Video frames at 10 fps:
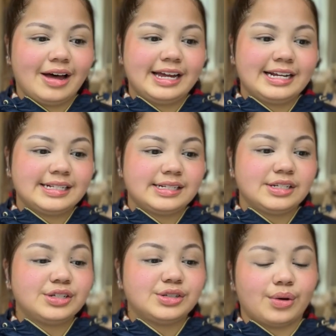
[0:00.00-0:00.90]
honest,
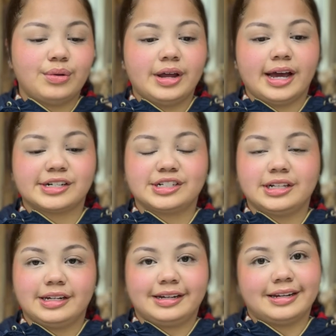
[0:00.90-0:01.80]
you don't
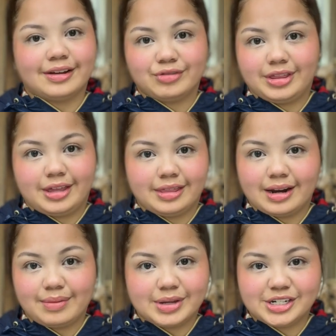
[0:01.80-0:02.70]
actually need everything that
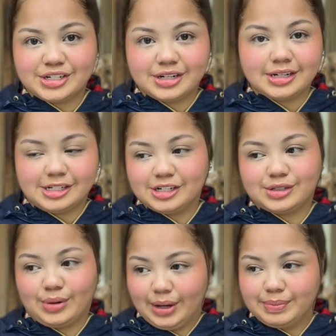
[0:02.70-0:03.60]
I mentioned. It
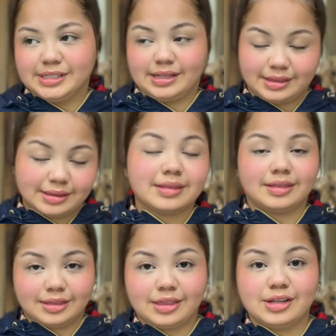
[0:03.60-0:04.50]
just so happens that
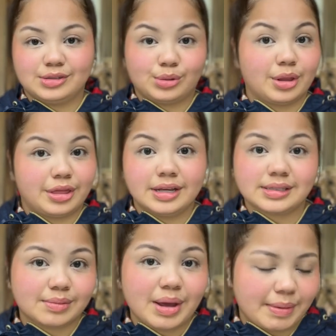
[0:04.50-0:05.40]
these are the things
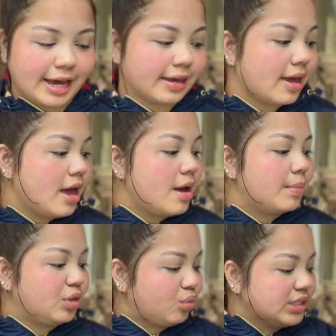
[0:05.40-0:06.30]
in my bag.
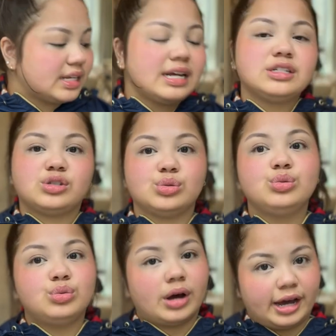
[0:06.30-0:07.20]
But the ones that I
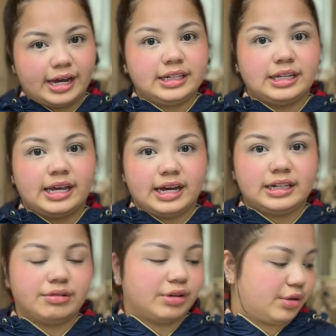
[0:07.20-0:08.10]
do highly,
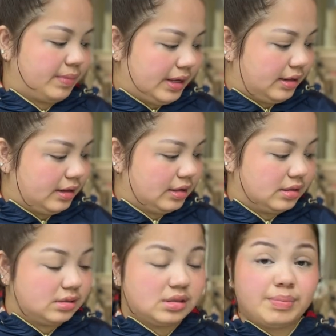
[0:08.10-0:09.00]
highly recommend
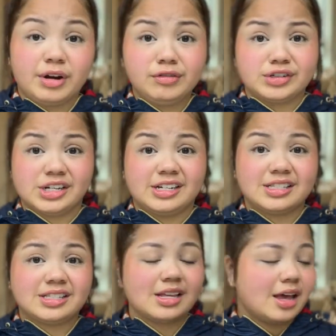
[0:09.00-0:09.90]
is a pair of
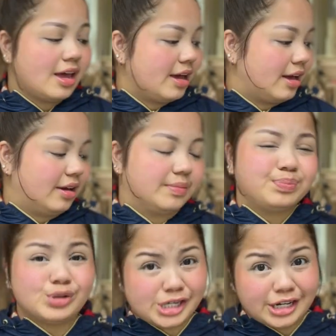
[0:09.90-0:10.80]
shades,
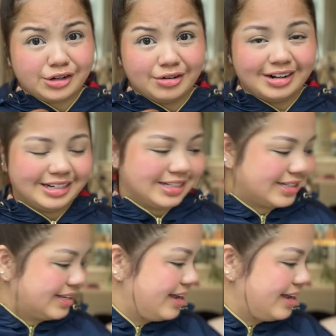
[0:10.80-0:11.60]
protect your eyes,